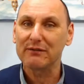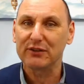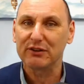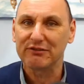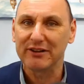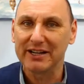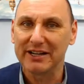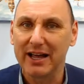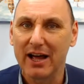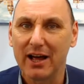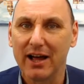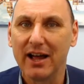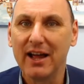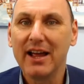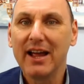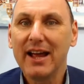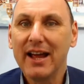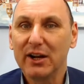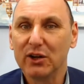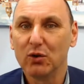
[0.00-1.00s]
you're in
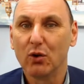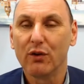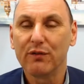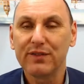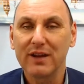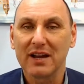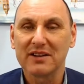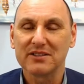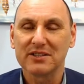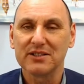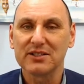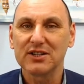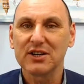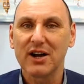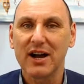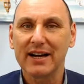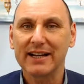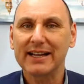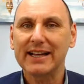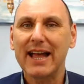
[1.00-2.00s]
North London tonight.